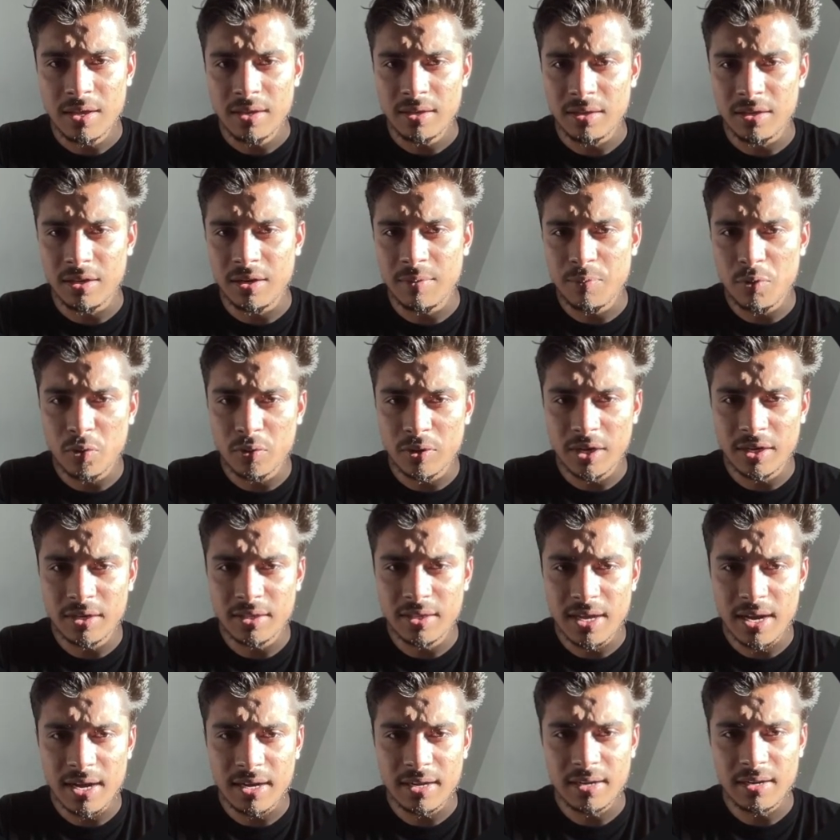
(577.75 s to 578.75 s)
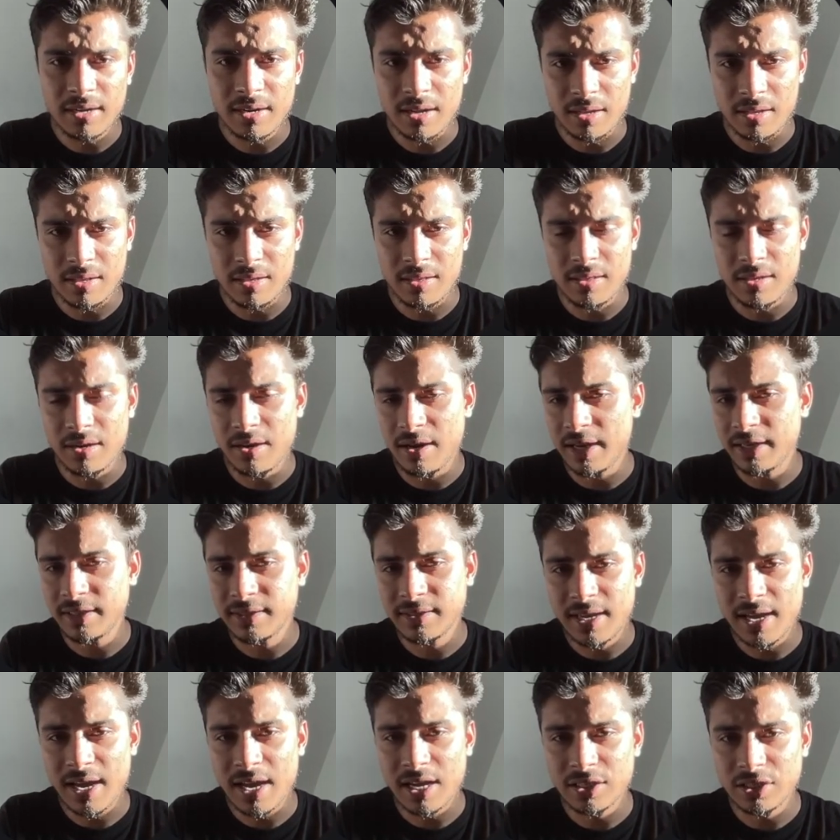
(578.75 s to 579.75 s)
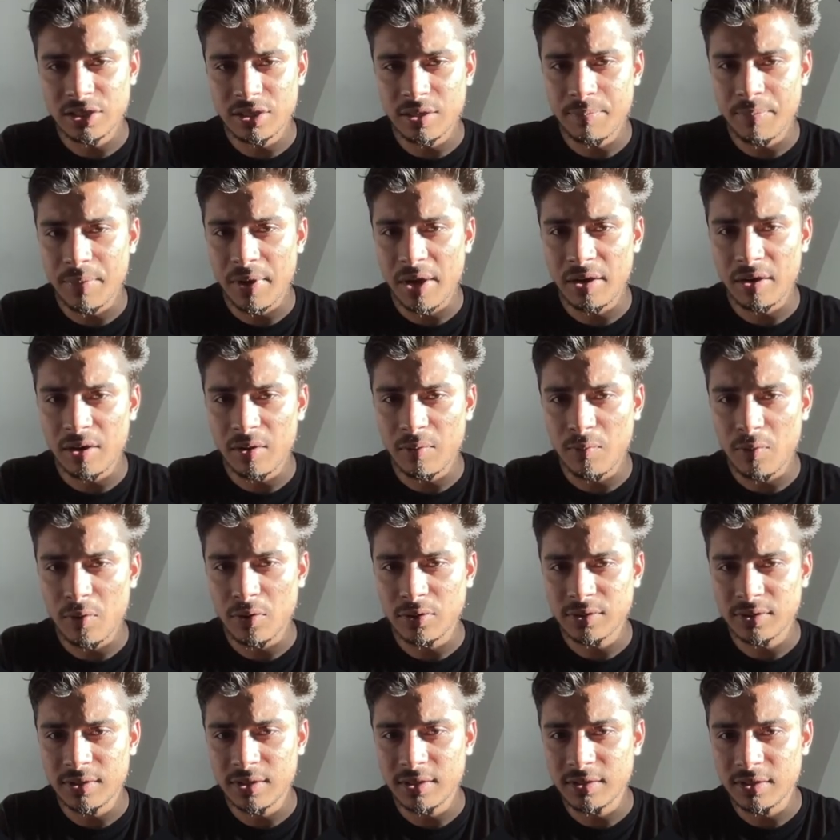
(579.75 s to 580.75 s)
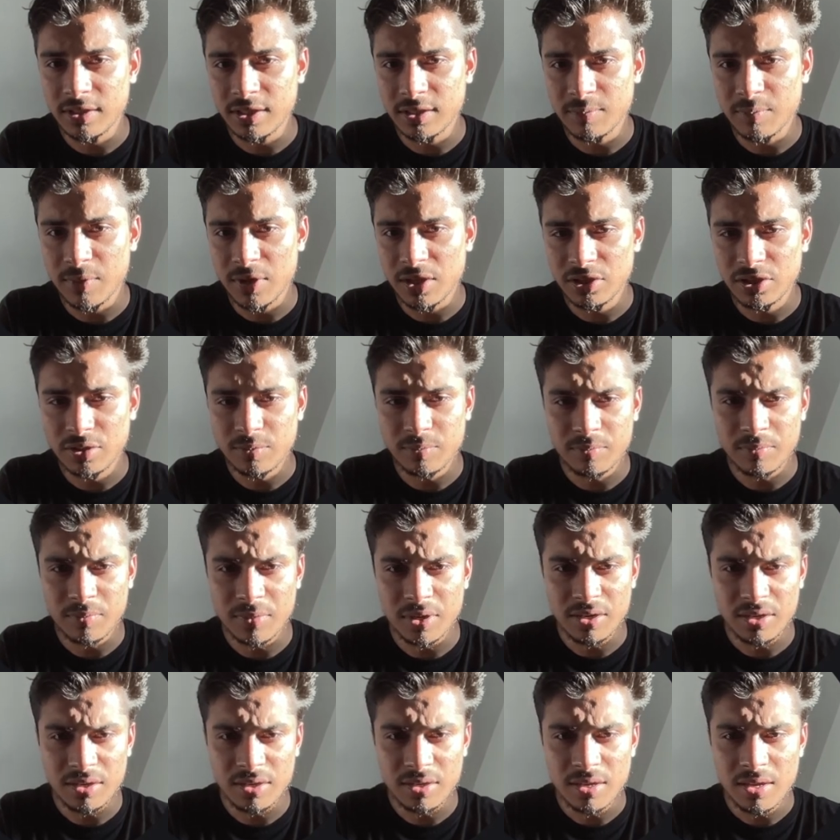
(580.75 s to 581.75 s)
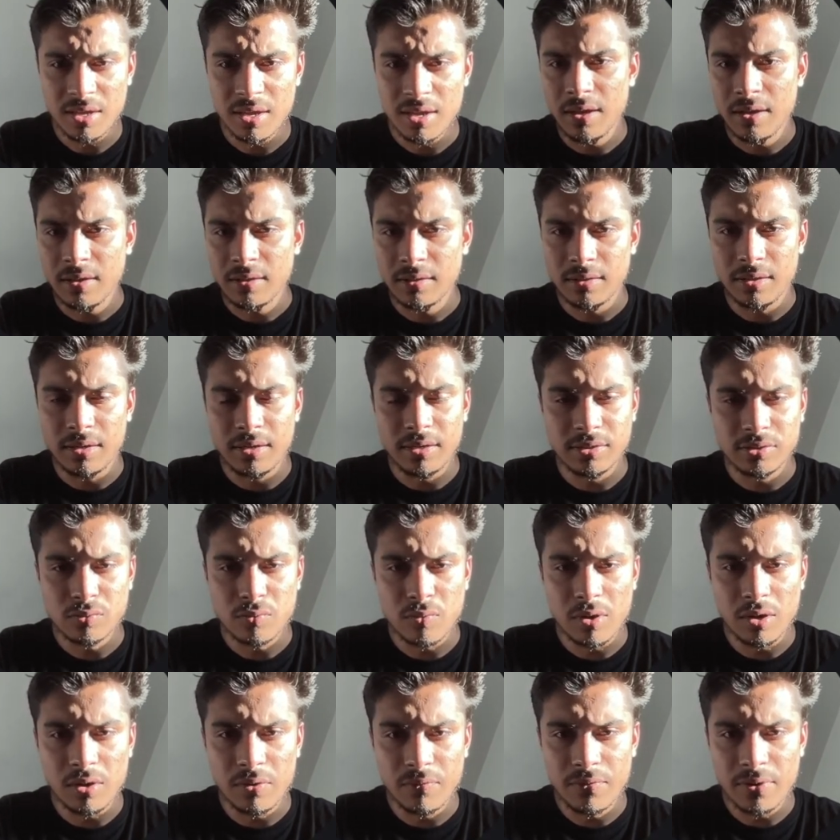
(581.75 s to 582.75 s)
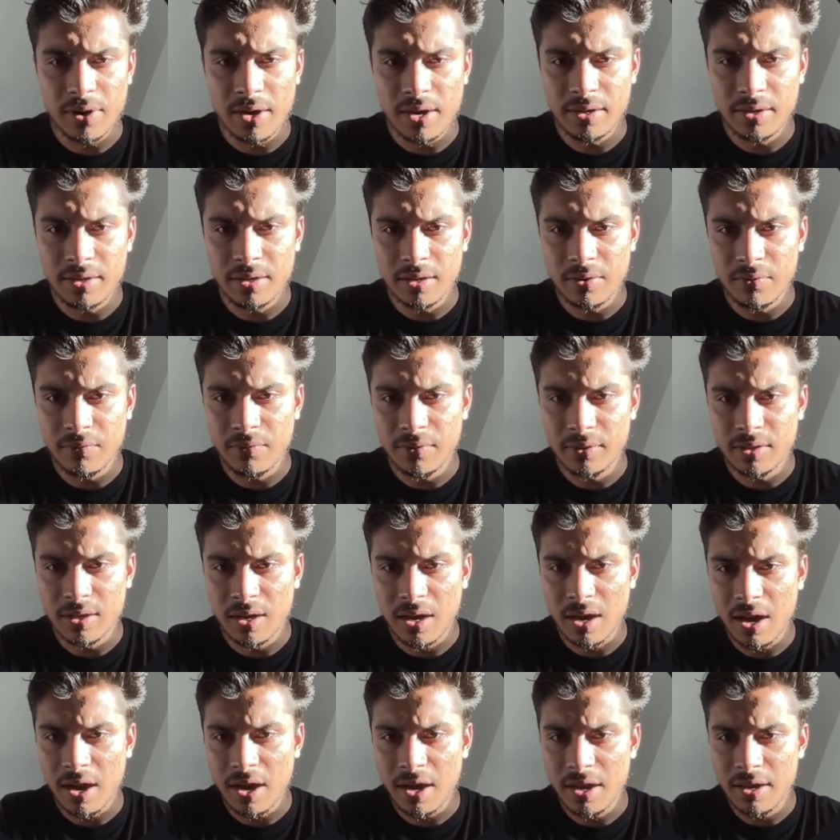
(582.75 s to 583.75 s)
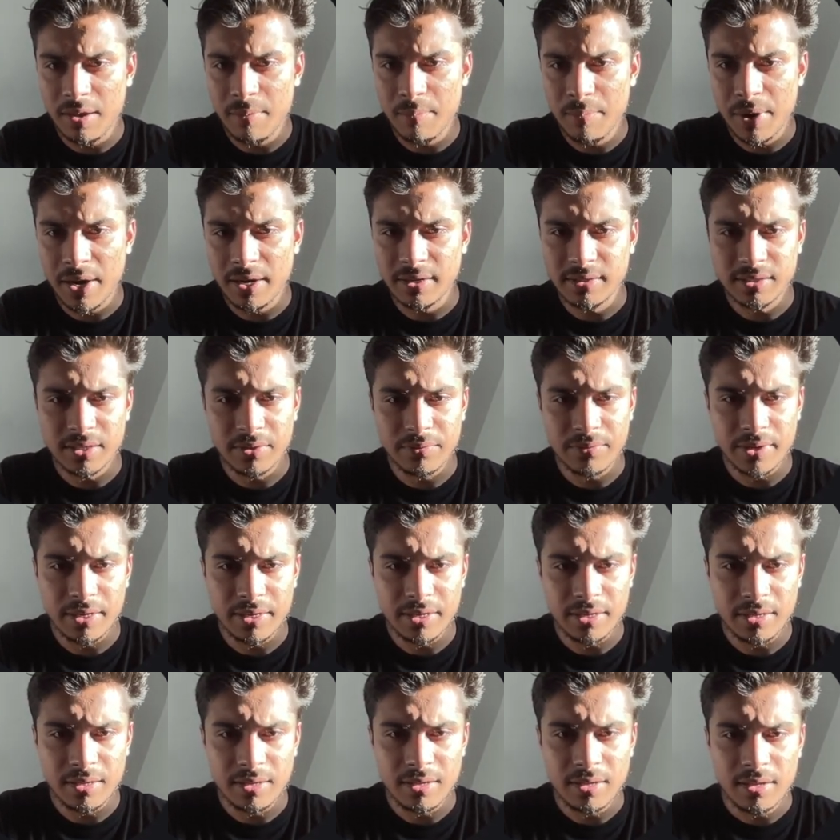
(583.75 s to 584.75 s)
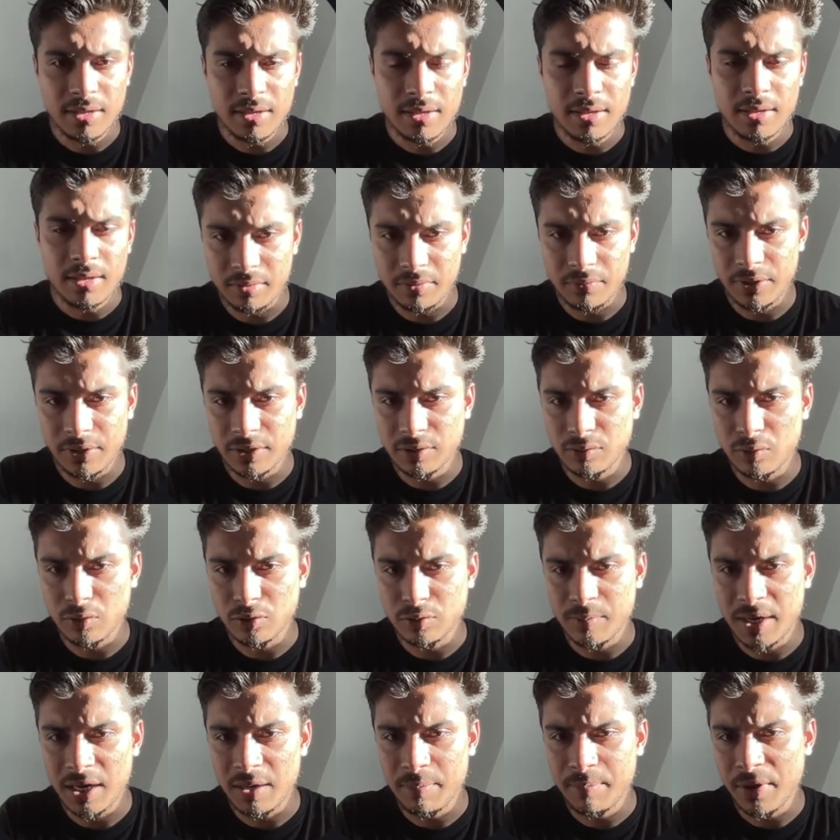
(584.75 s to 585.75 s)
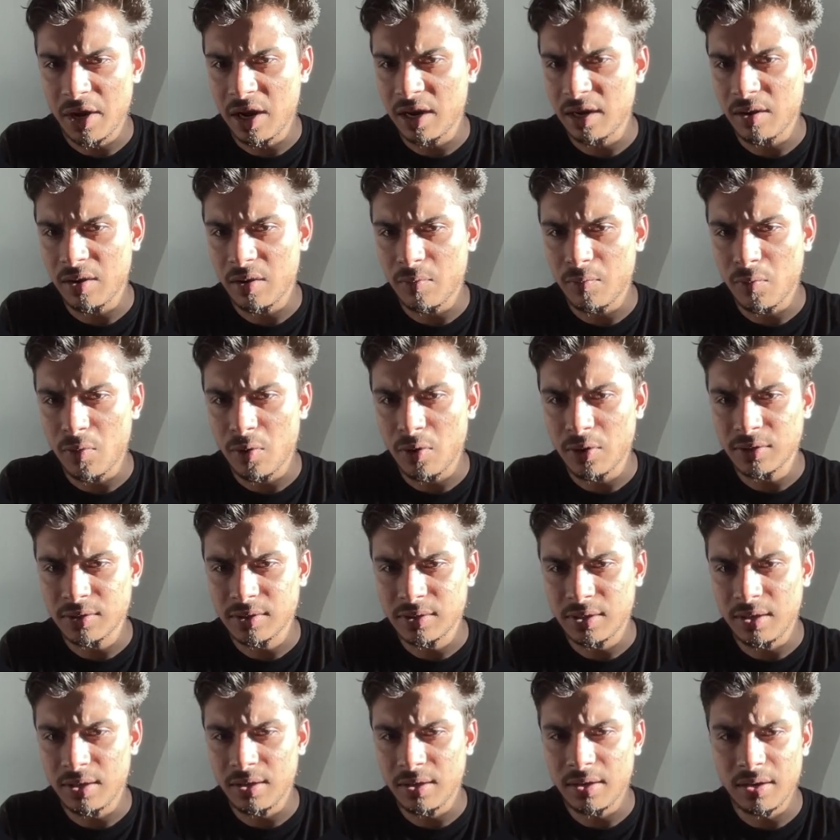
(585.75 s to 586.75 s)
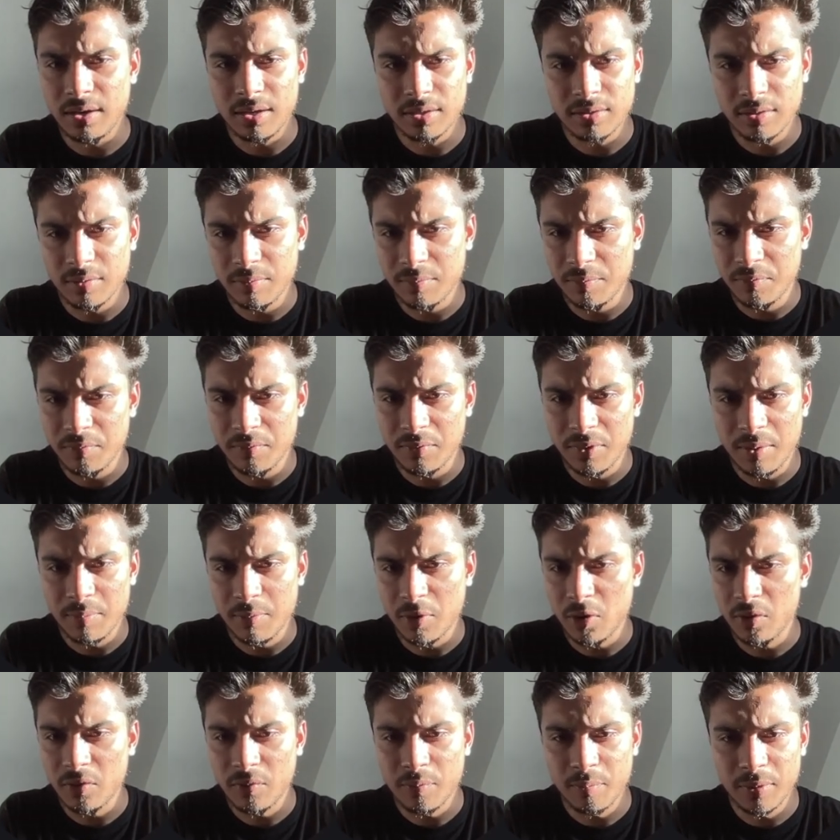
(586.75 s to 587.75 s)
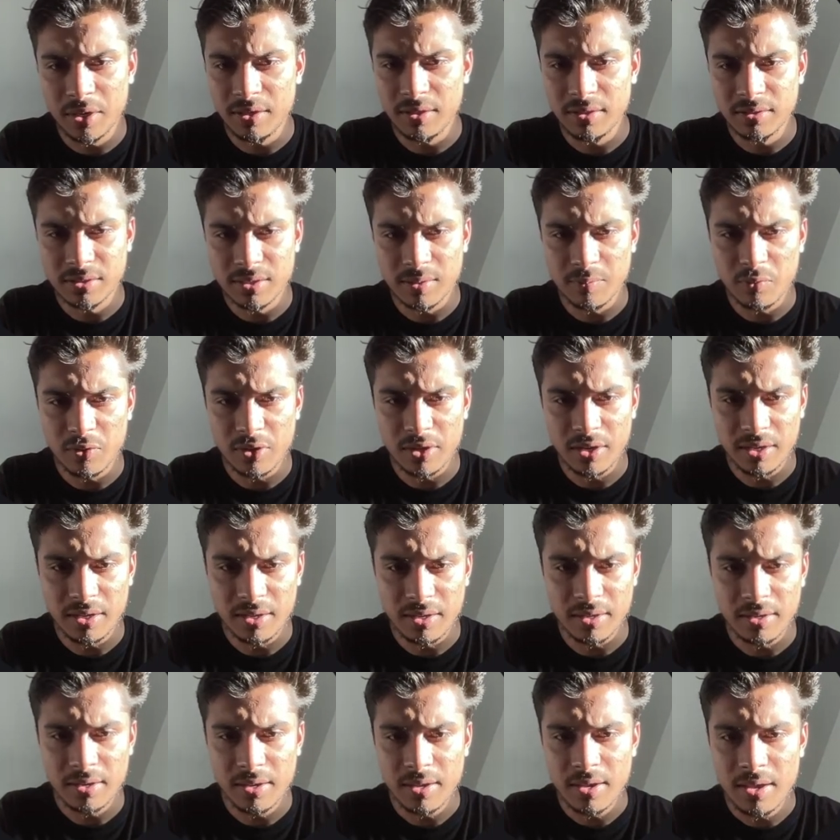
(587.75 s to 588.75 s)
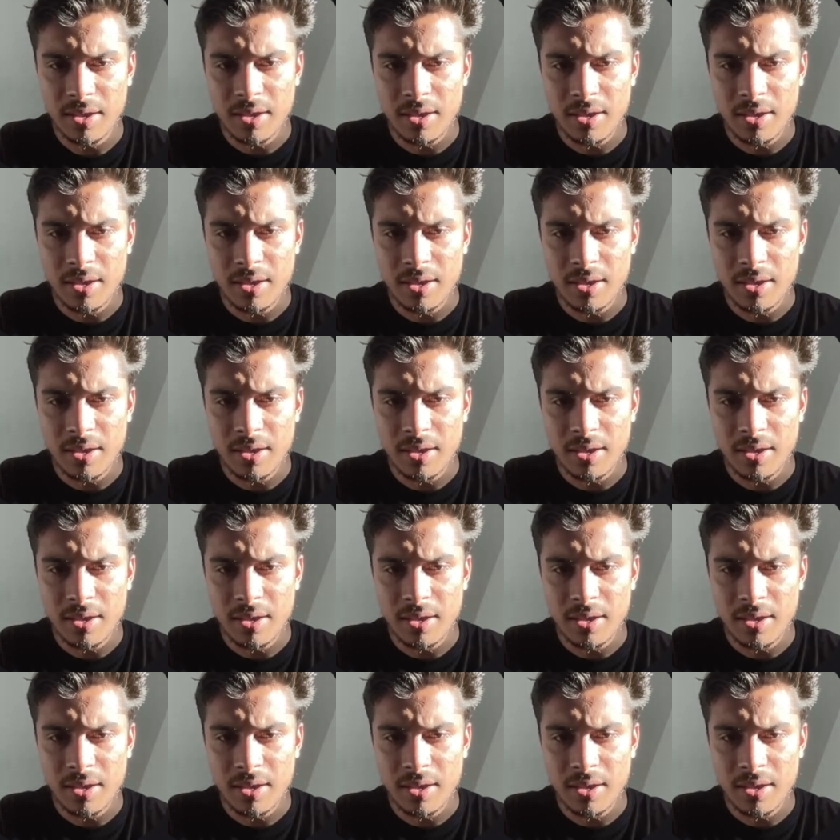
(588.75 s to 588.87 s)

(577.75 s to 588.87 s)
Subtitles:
He reported that, and the nice catch, the panel awards this much money. Then it is qualified here with a high impact severity. The fix was made, panel awards the another amount of money somewhere here.